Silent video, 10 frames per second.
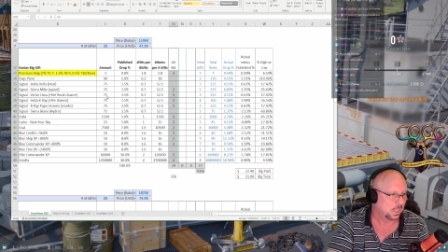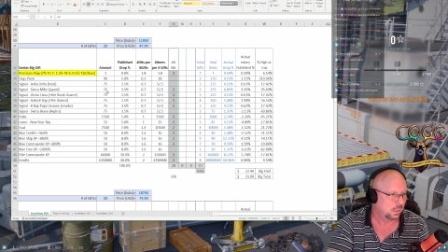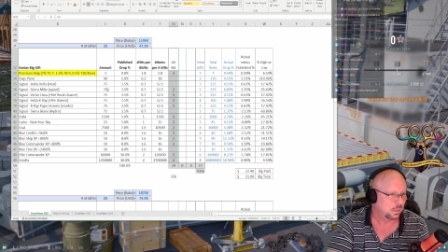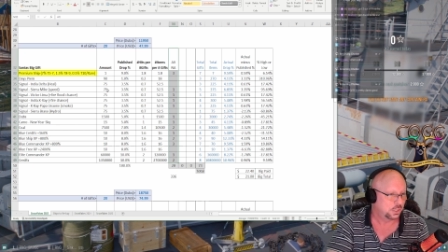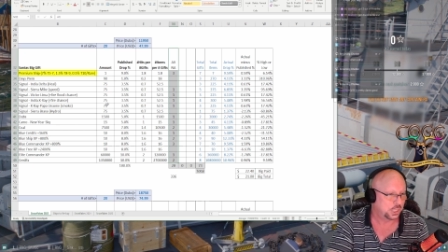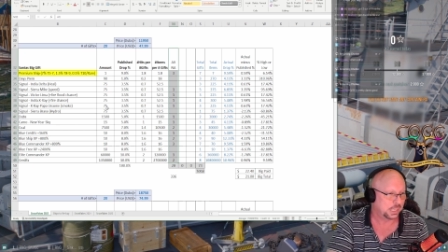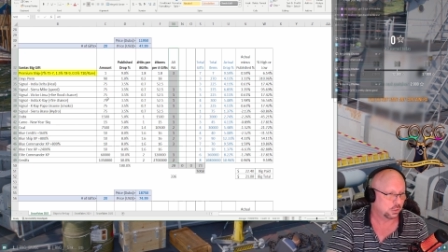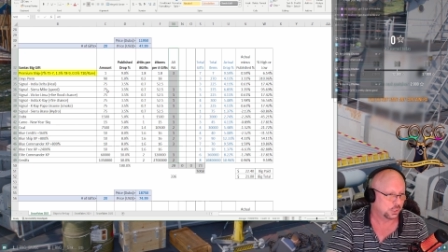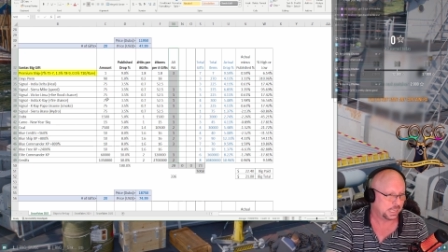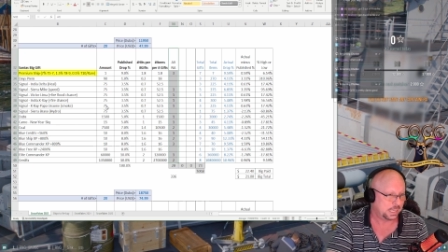
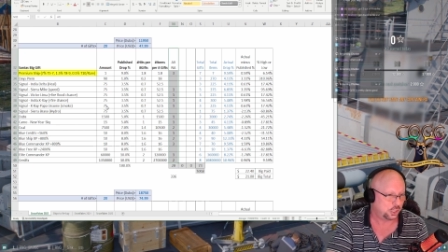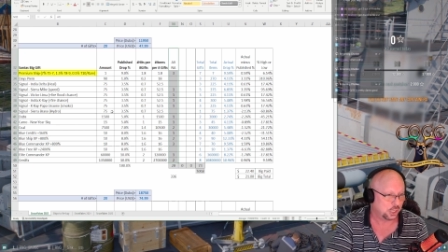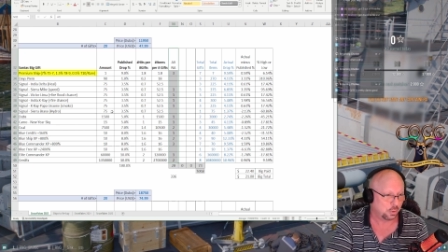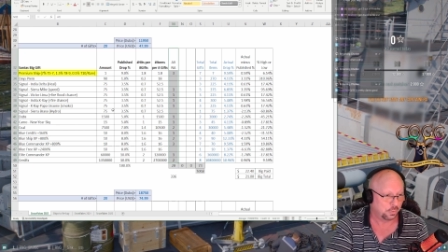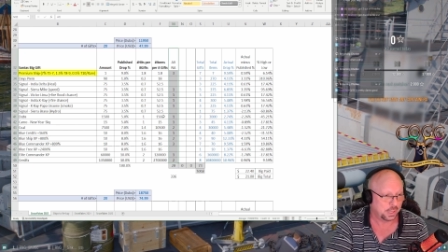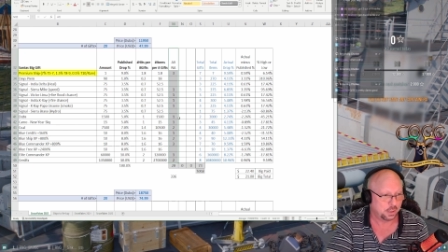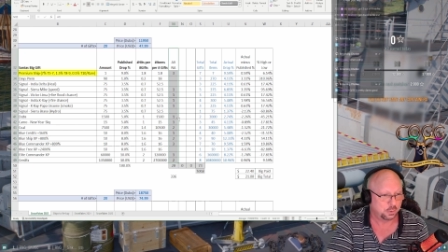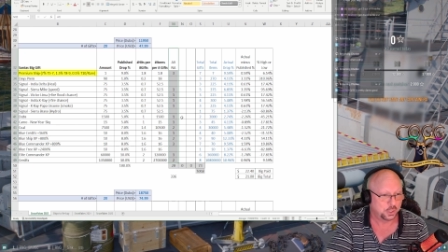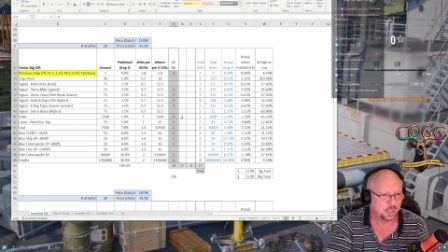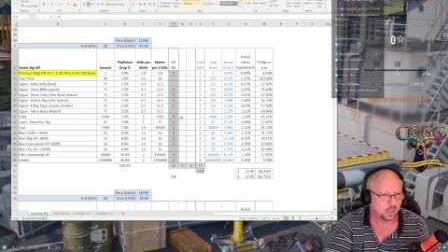signals each on
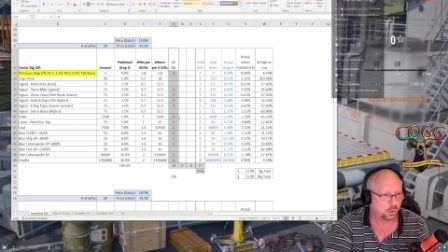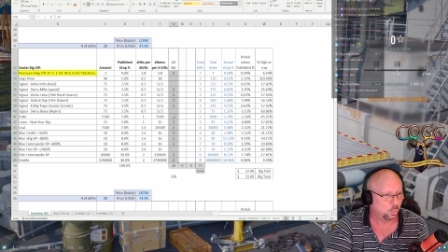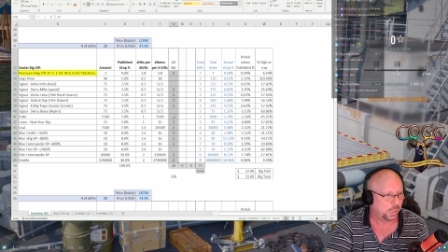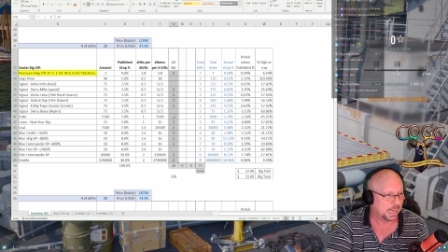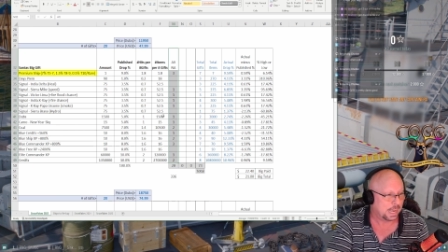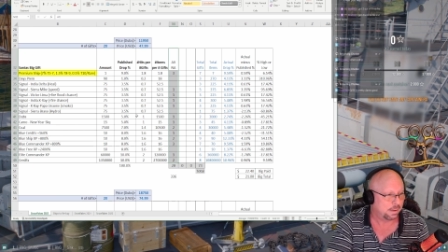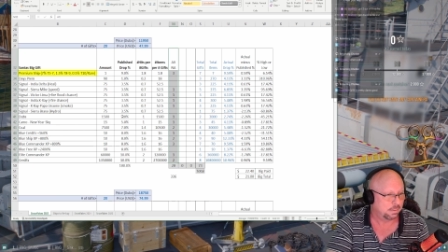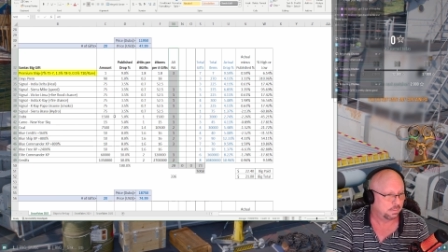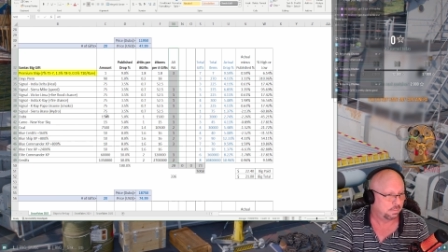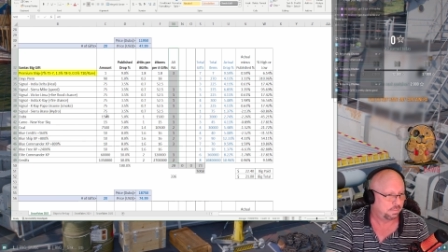those. We got
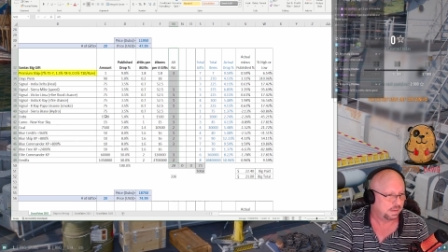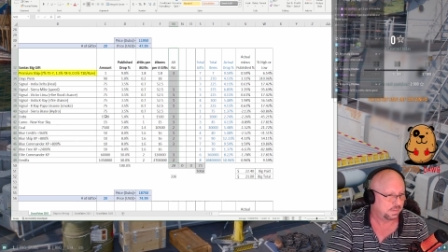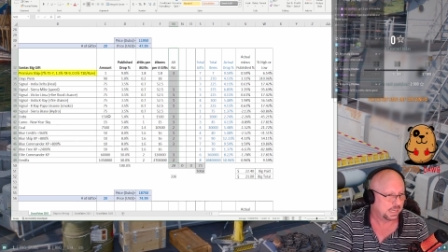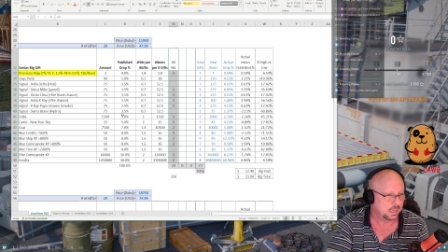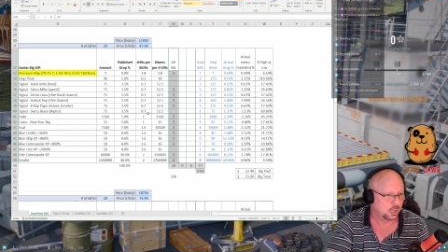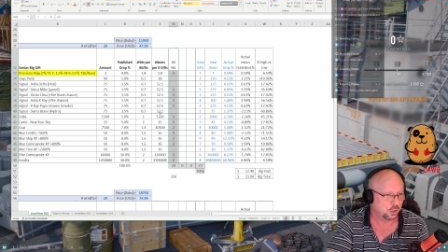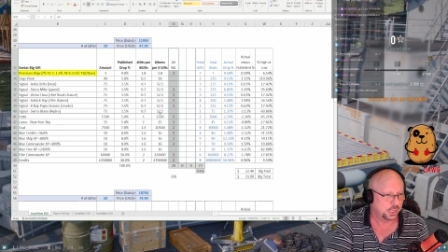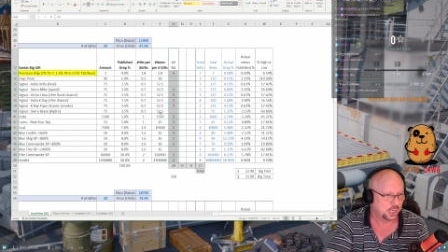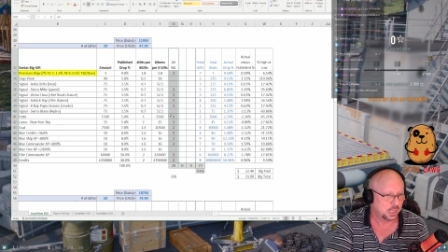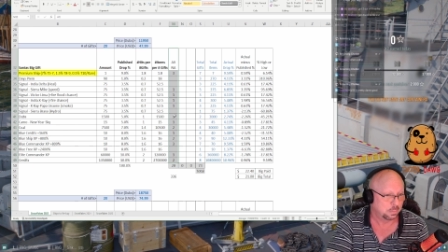1,500
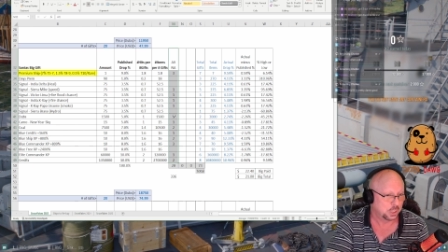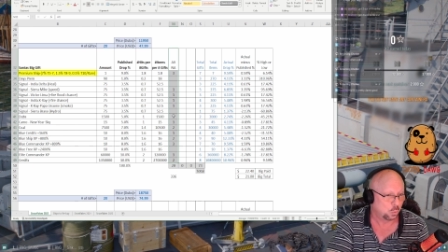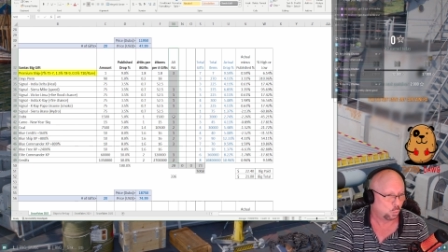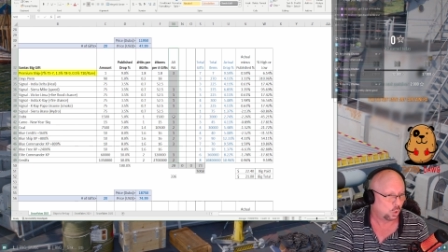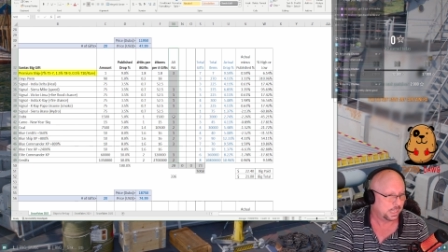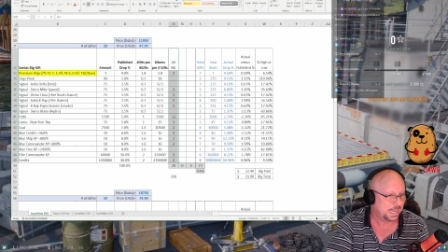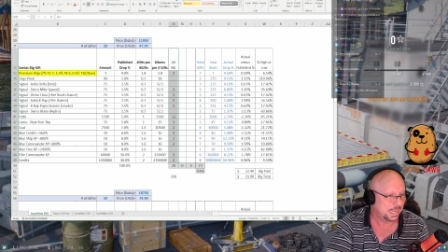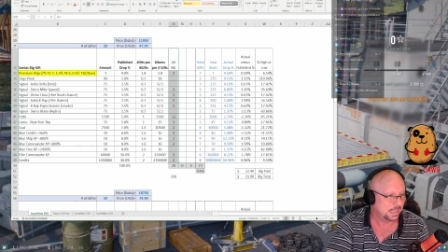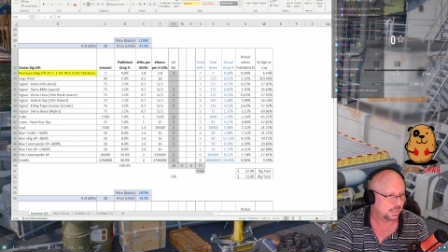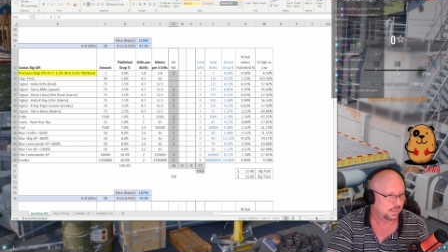dubs on 1
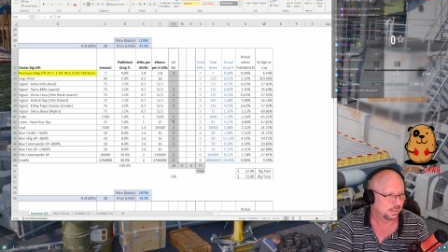hit.